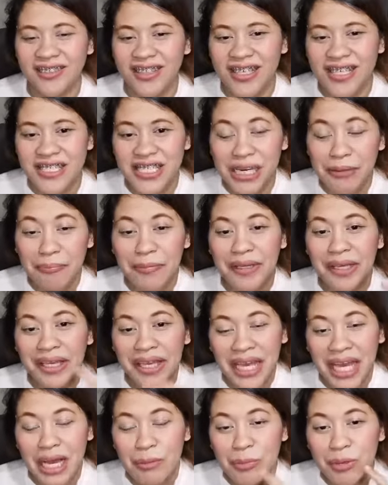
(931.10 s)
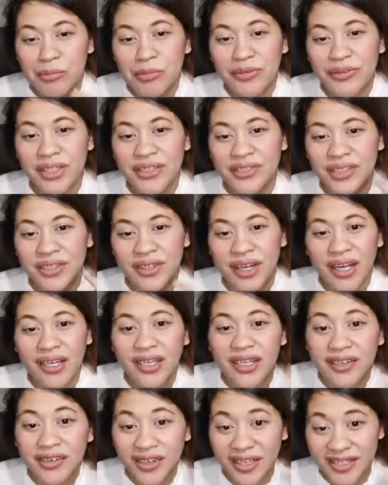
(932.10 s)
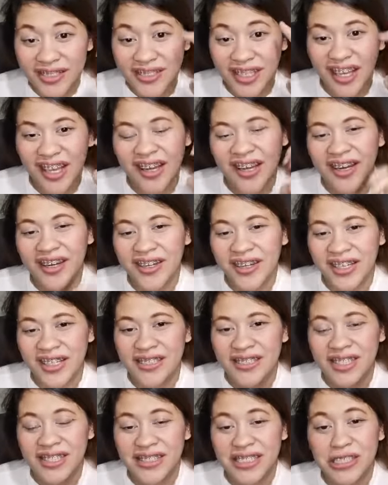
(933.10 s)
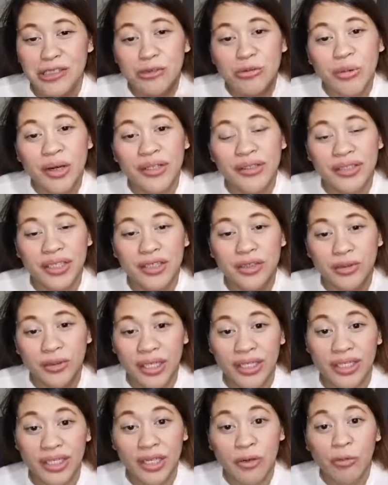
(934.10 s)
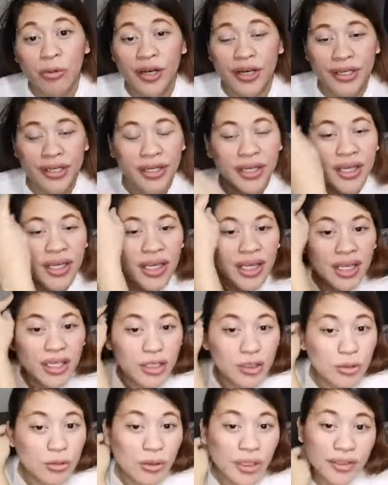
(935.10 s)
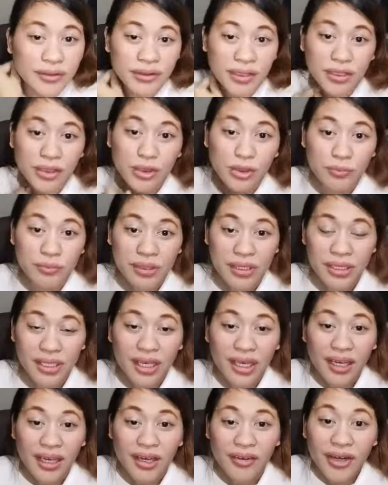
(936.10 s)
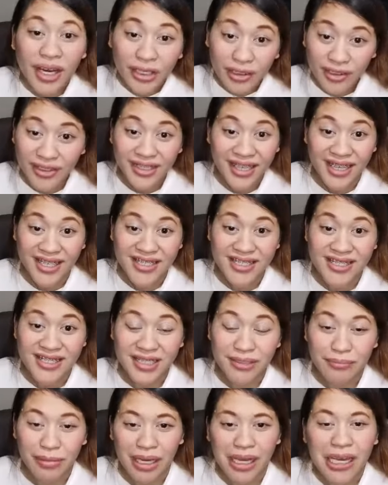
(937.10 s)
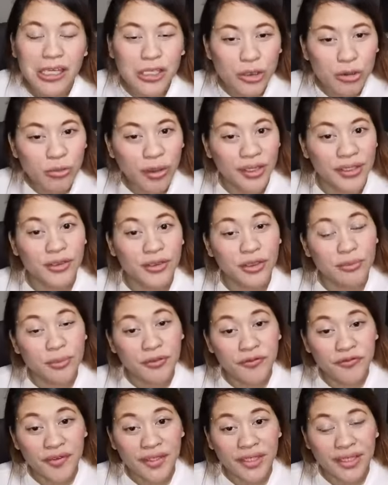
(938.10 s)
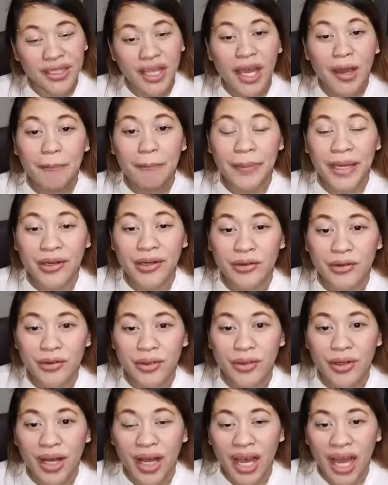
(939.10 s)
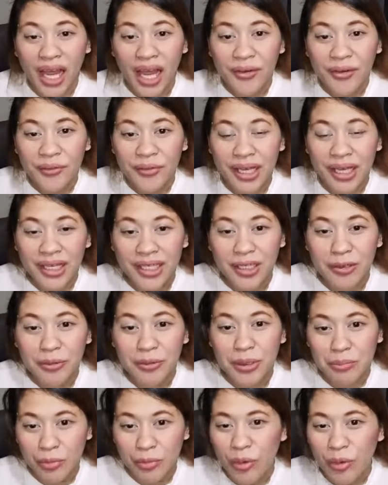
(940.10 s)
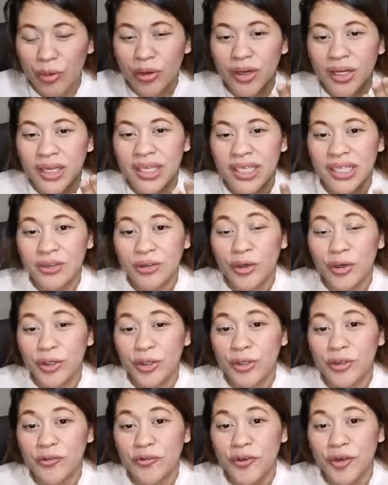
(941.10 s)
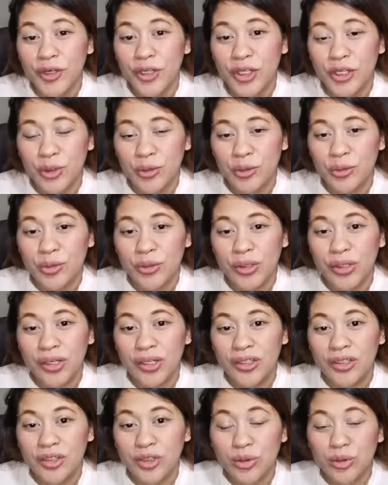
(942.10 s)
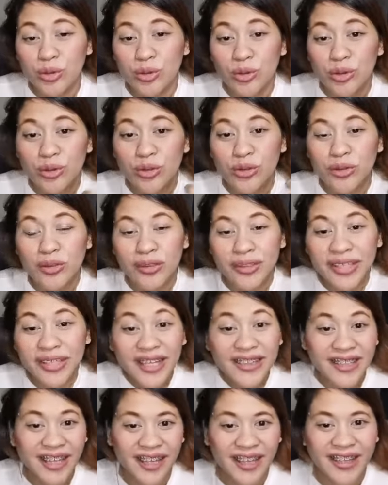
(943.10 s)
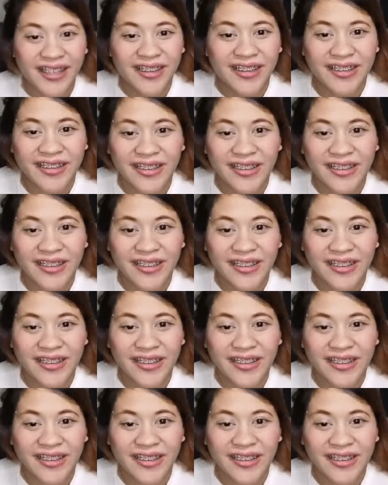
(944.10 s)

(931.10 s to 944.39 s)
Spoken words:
Siyempre, kaya ka pumunta sa running race, kaya nga race, kasi you wanted to get an award. You wanted to be recognized, diba? You wanted to be fit. Pero, anong gagawin mo in order for you to get ahead